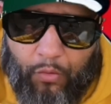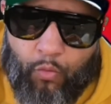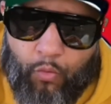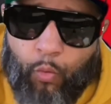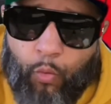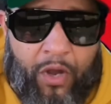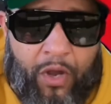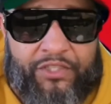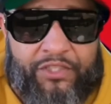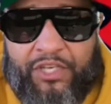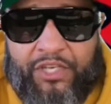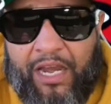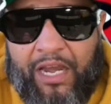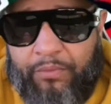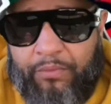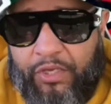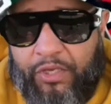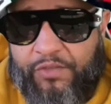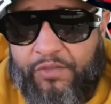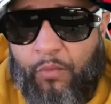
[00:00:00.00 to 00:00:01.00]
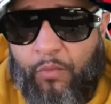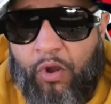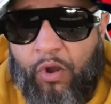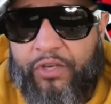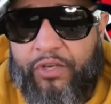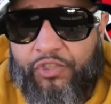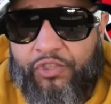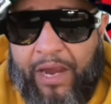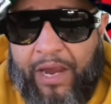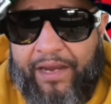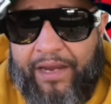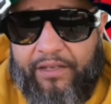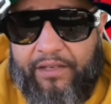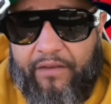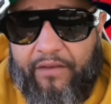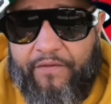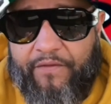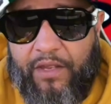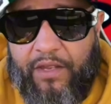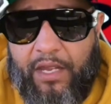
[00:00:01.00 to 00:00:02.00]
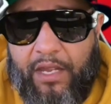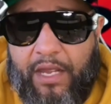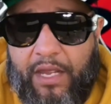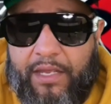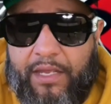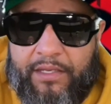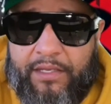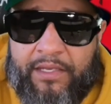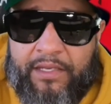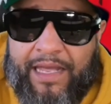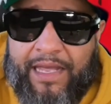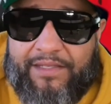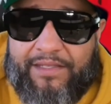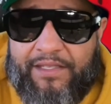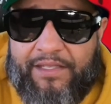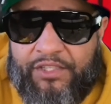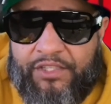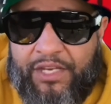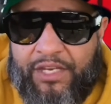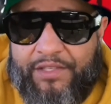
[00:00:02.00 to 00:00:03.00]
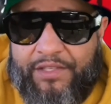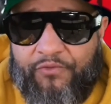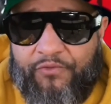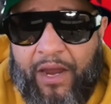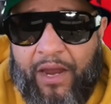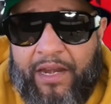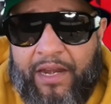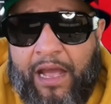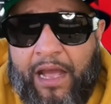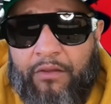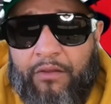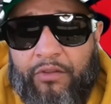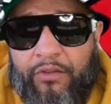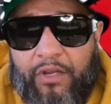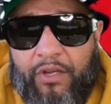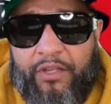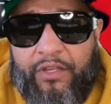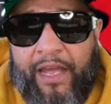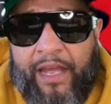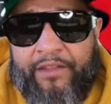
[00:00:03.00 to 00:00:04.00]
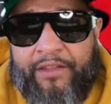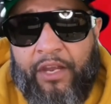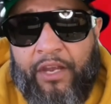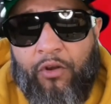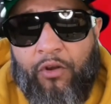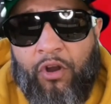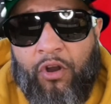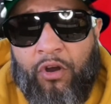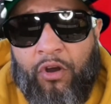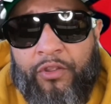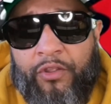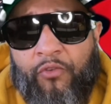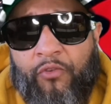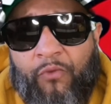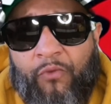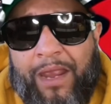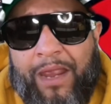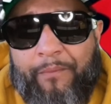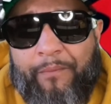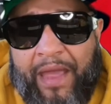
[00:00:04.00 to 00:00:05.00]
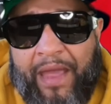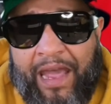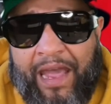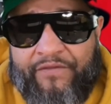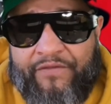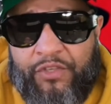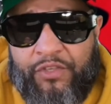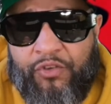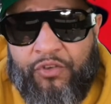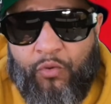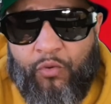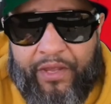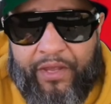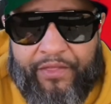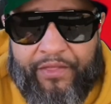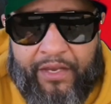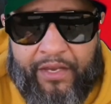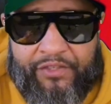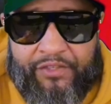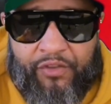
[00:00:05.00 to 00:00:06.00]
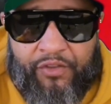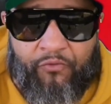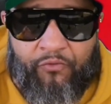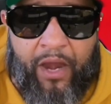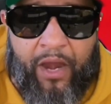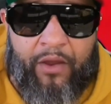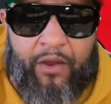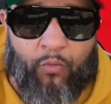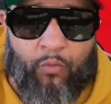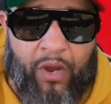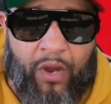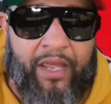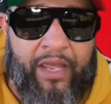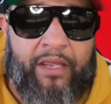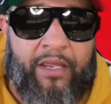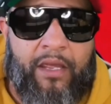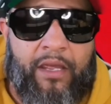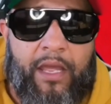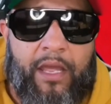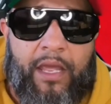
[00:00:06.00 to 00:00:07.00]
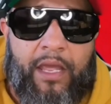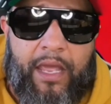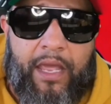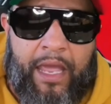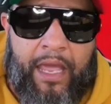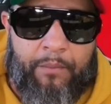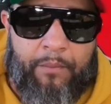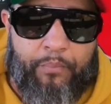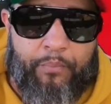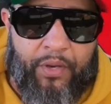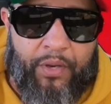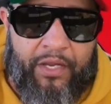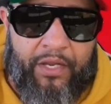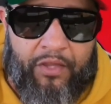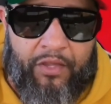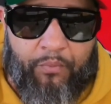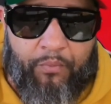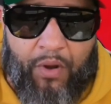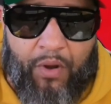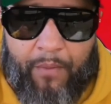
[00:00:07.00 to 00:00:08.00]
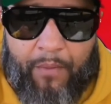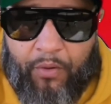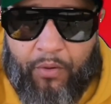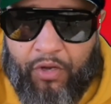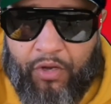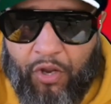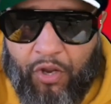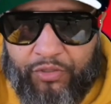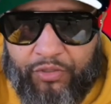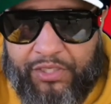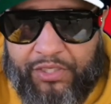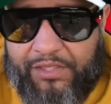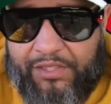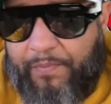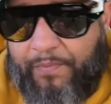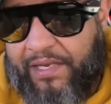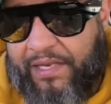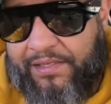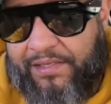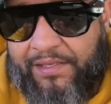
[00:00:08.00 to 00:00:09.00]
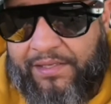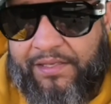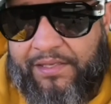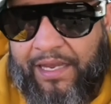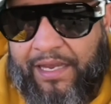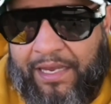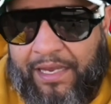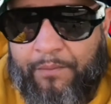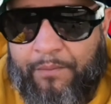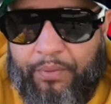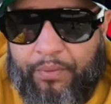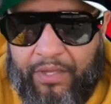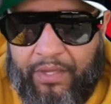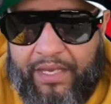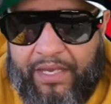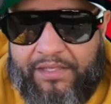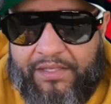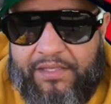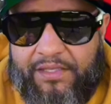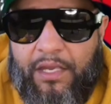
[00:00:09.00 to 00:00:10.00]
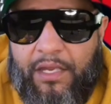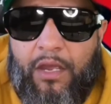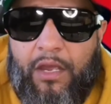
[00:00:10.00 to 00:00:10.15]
what job looks more attractive? Yes, the Jets right now look like they're on the right path to doing things the right way and putting the proper coaching pieces in place